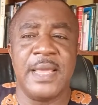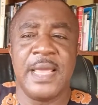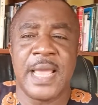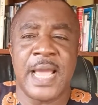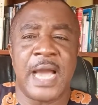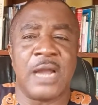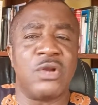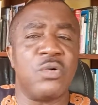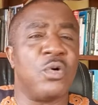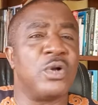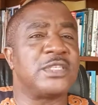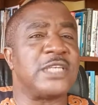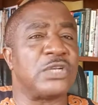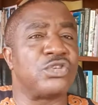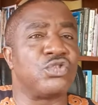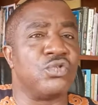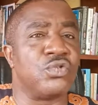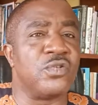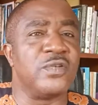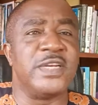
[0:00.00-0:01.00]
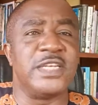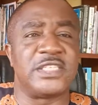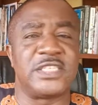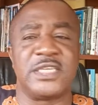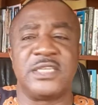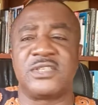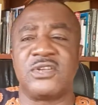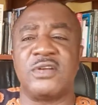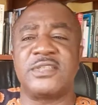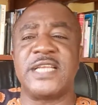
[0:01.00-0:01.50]
I don't want her to do this.
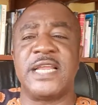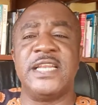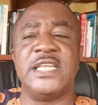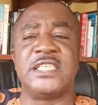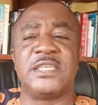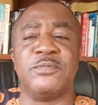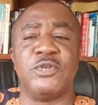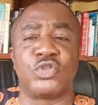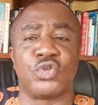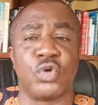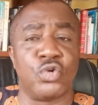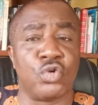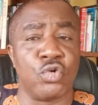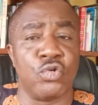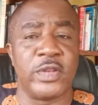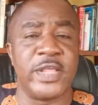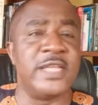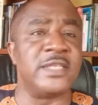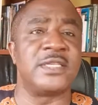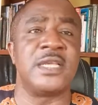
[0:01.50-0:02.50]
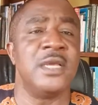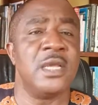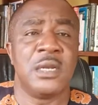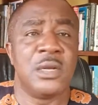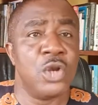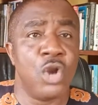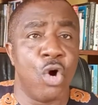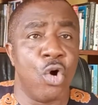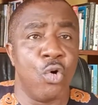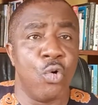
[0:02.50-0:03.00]
She's not eligible to do this.
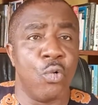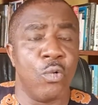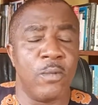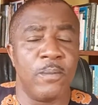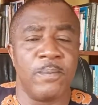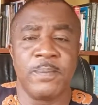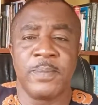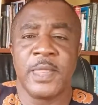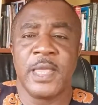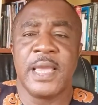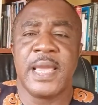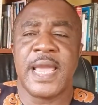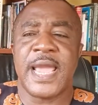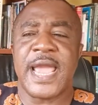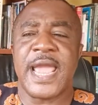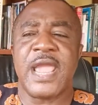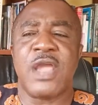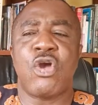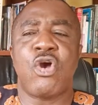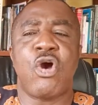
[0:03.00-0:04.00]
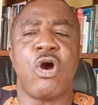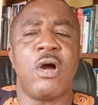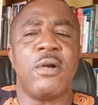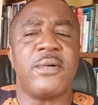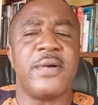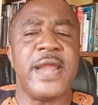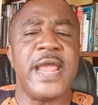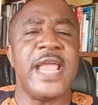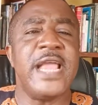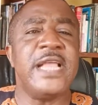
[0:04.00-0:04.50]
No.
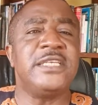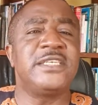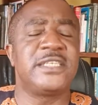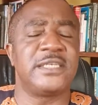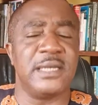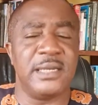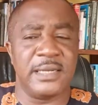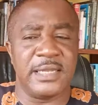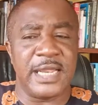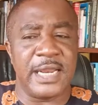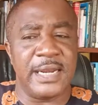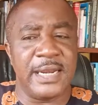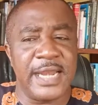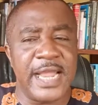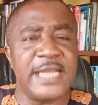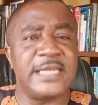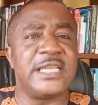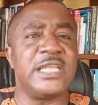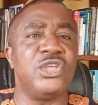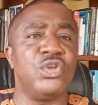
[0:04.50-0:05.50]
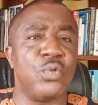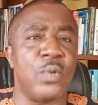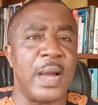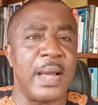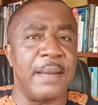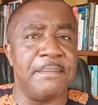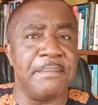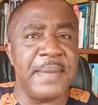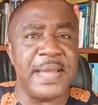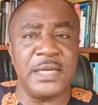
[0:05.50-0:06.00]
Encourage the lady you are
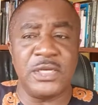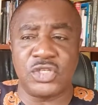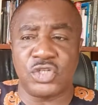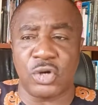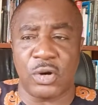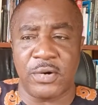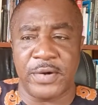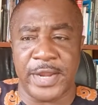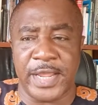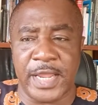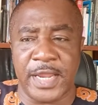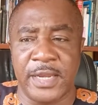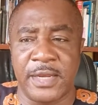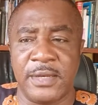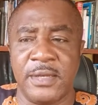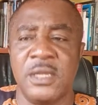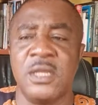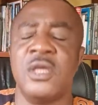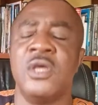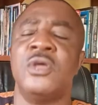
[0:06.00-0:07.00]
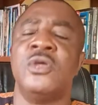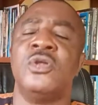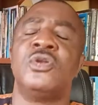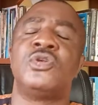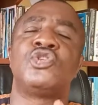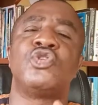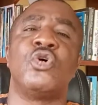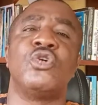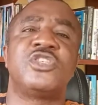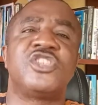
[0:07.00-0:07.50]
mentoring
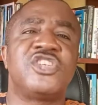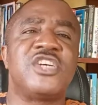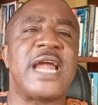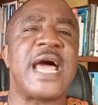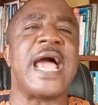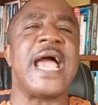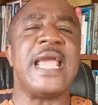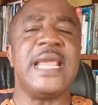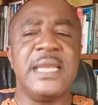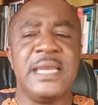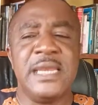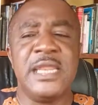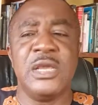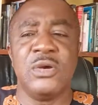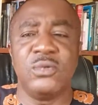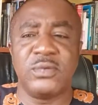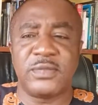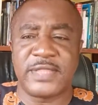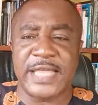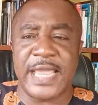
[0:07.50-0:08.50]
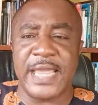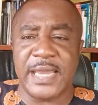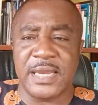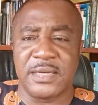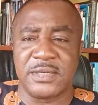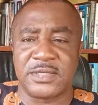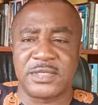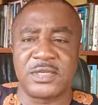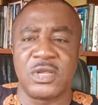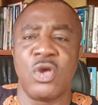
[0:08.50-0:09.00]
to try new
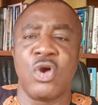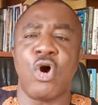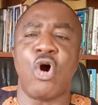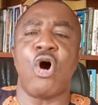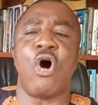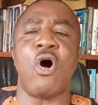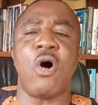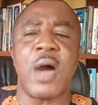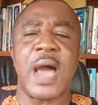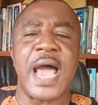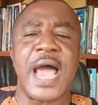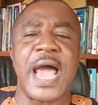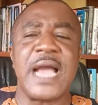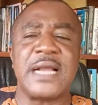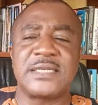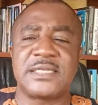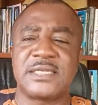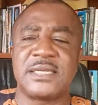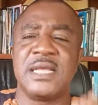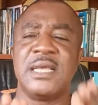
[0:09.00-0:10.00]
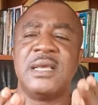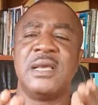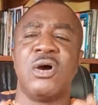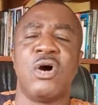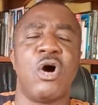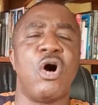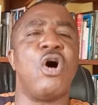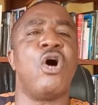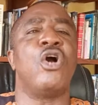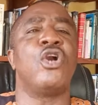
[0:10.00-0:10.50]
things or act
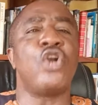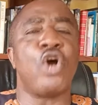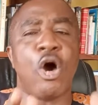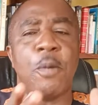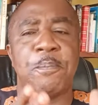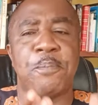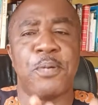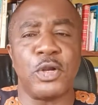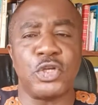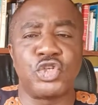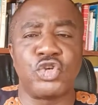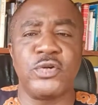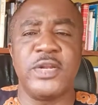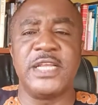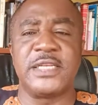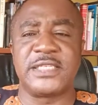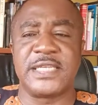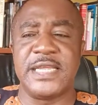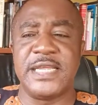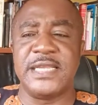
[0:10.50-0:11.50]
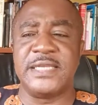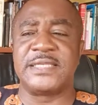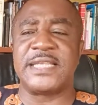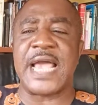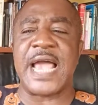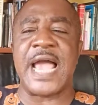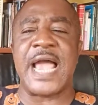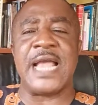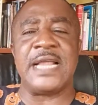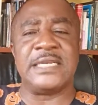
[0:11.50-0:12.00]
on opportunities
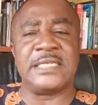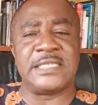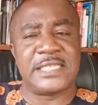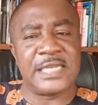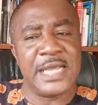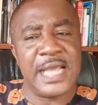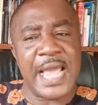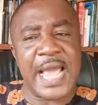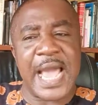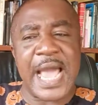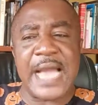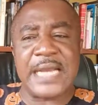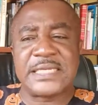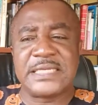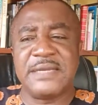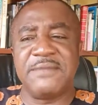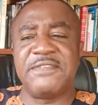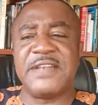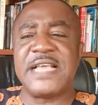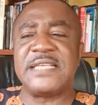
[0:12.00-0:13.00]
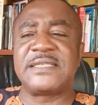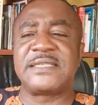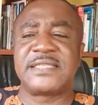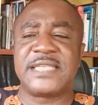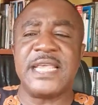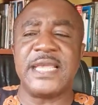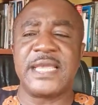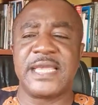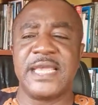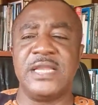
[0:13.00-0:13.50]
and actively
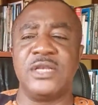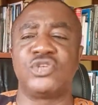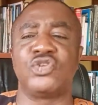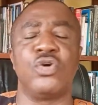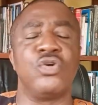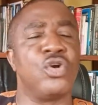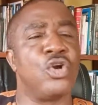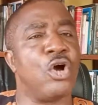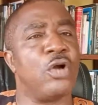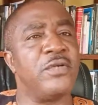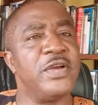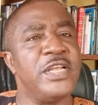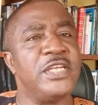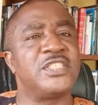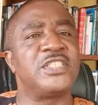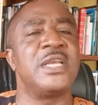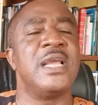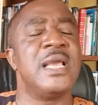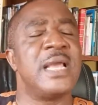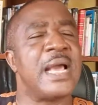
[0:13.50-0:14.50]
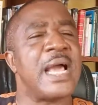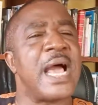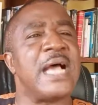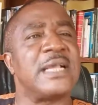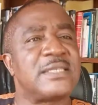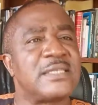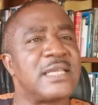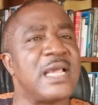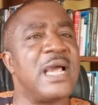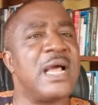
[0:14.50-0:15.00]
seeking to nourish her
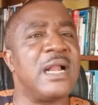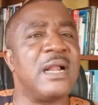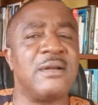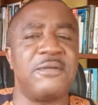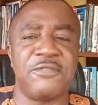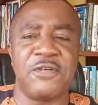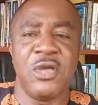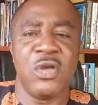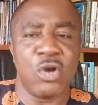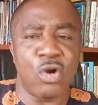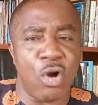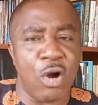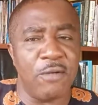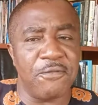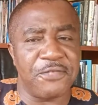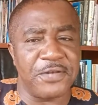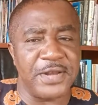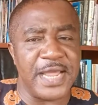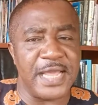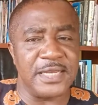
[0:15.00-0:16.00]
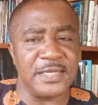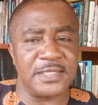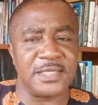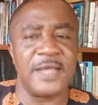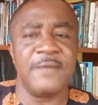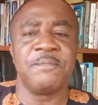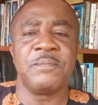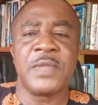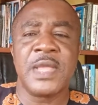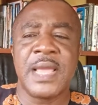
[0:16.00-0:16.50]
self-confidence.
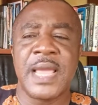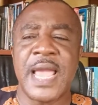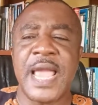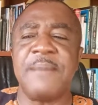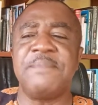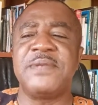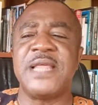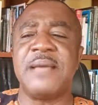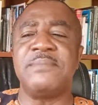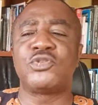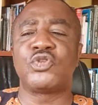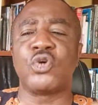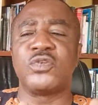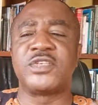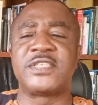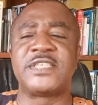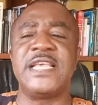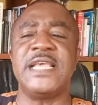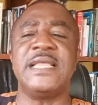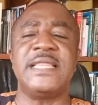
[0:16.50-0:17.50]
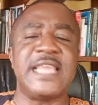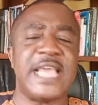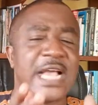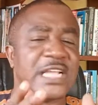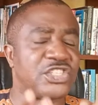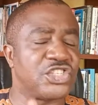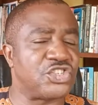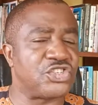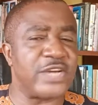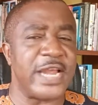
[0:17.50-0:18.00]
Help them to see their
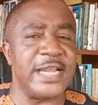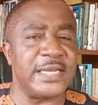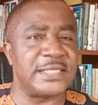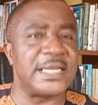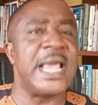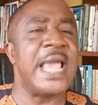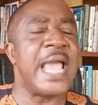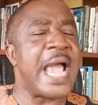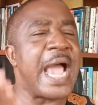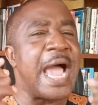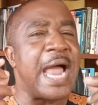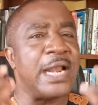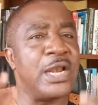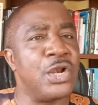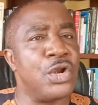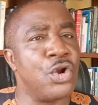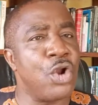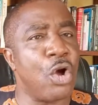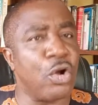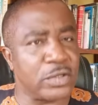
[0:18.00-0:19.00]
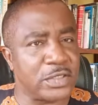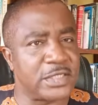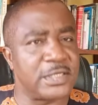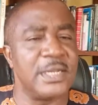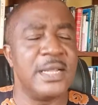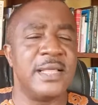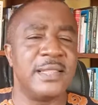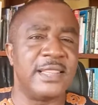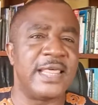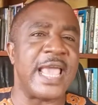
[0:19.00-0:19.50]
strength and not
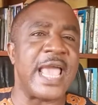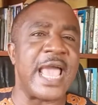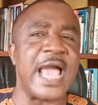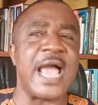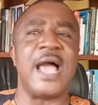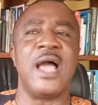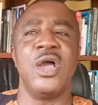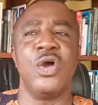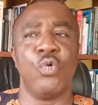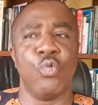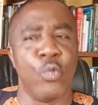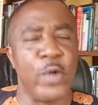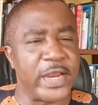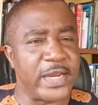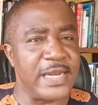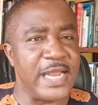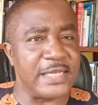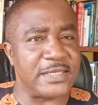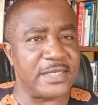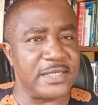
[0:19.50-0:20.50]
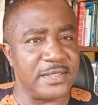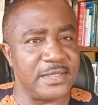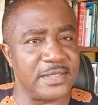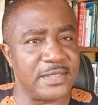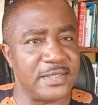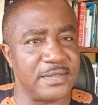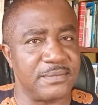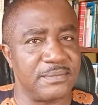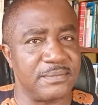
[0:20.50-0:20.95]
their weaknesses.